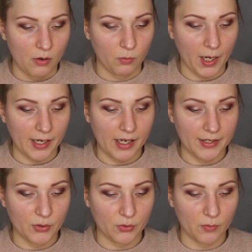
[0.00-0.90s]
why
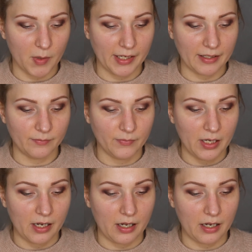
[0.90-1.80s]
I do my
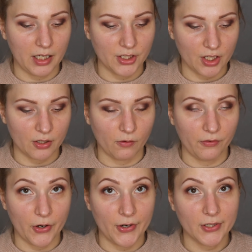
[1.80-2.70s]
eyeshadow
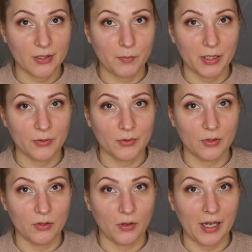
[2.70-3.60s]
first,
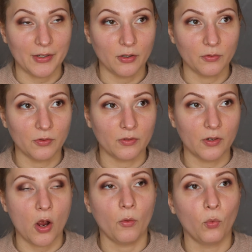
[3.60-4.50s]
because you know, I don't
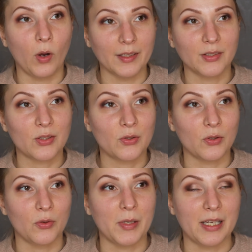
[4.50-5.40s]
want
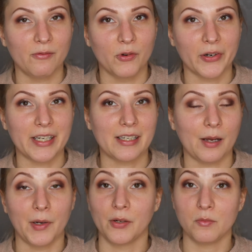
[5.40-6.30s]
to be worried
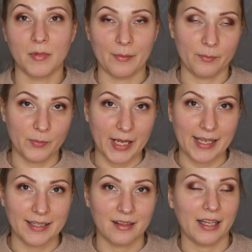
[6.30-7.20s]
about my
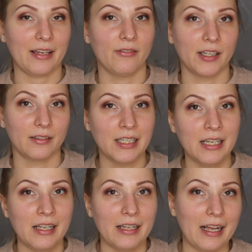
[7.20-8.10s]
face, like if I
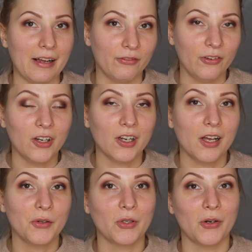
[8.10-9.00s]
have
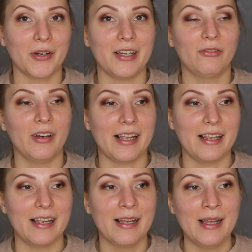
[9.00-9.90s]
fallout or if
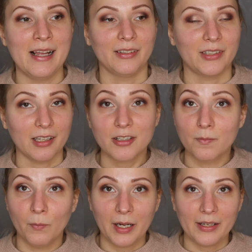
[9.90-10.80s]
I
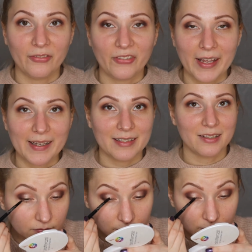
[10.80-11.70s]
touch my face.